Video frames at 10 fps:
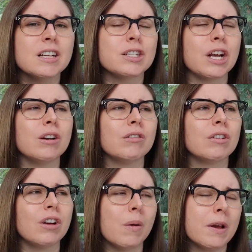
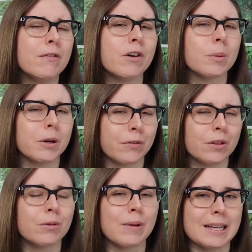So going forward for
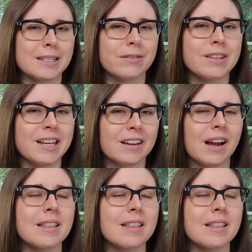the rest of the year,